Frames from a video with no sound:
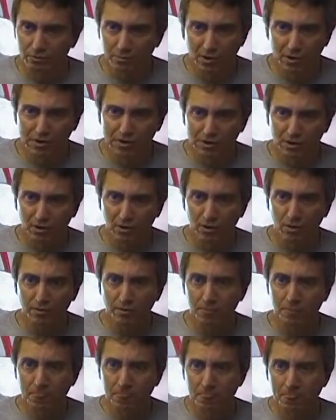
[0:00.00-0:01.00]
makes under like, a
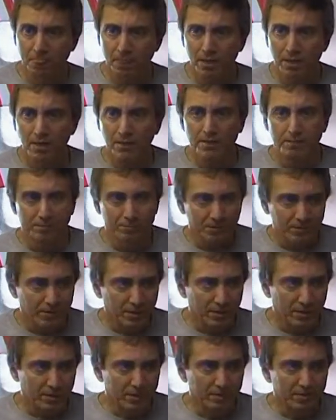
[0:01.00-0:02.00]
million,
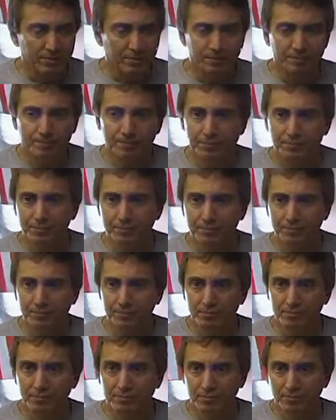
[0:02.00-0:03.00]
but his wife makes it
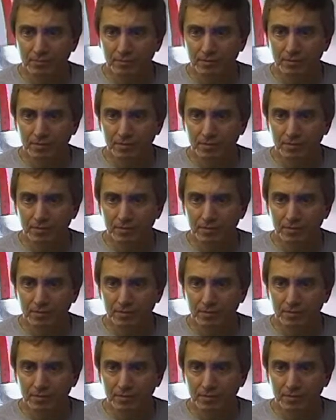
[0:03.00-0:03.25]
all.